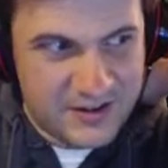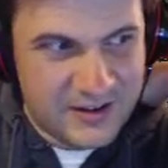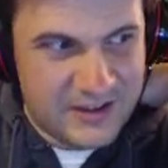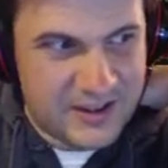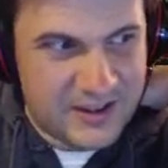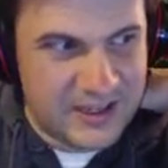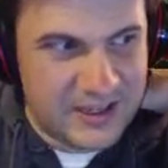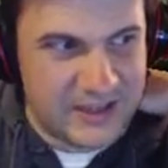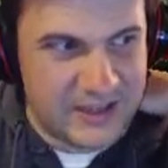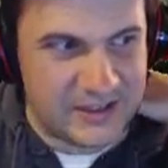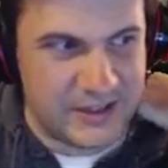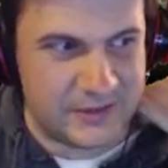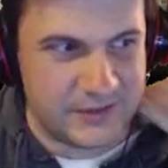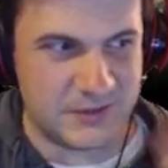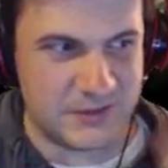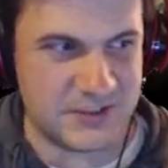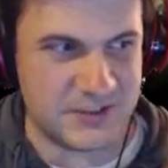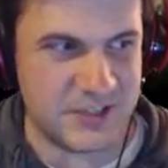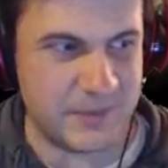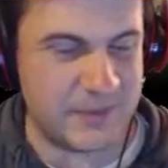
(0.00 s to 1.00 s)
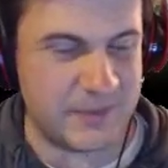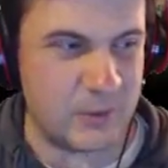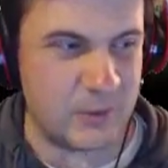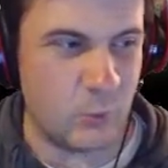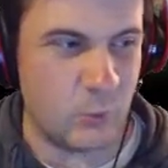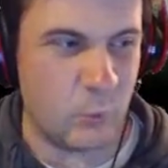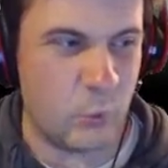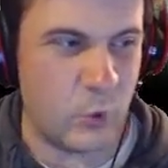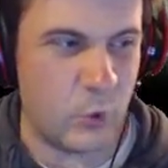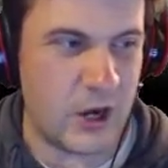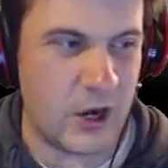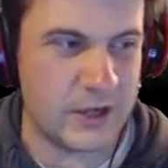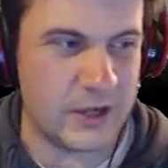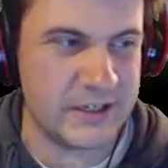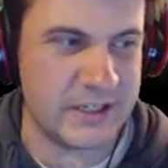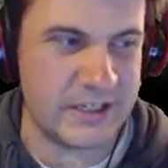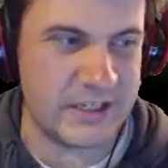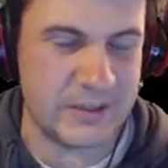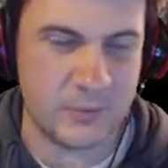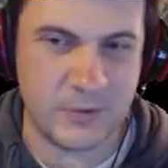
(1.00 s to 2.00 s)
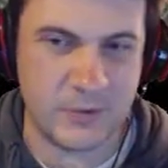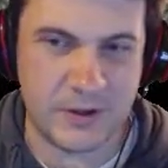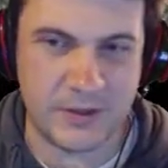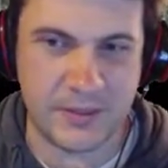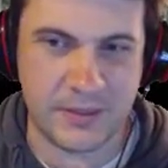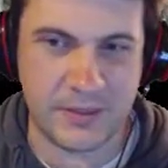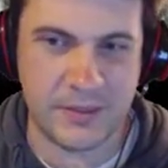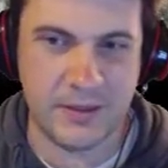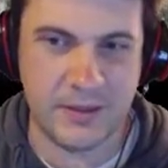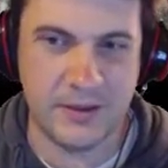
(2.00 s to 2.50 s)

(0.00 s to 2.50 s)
And, like, there's something wonky with